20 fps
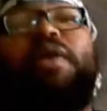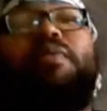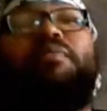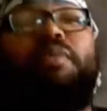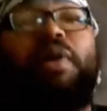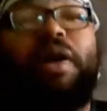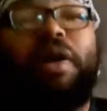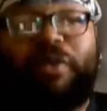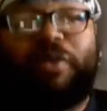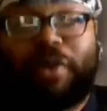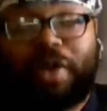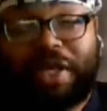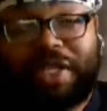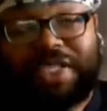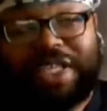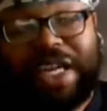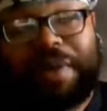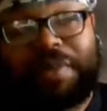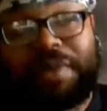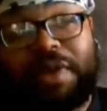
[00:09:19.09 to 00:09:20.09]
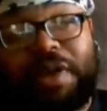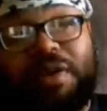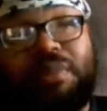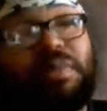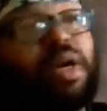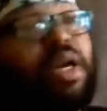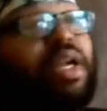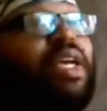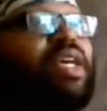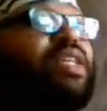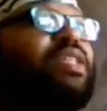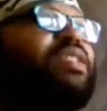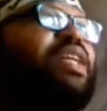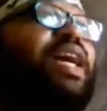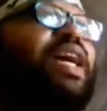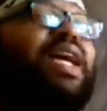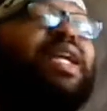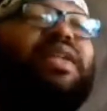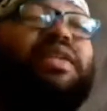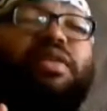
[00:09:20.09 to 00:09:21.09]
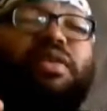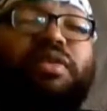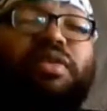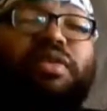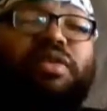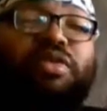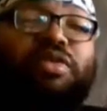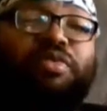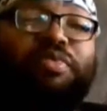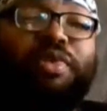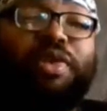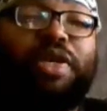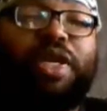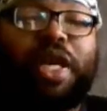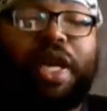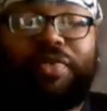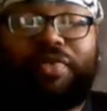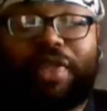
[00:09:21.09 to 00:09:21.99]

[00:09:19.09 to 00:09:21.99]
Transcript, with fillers: But what the stat I'm talking about is that to be a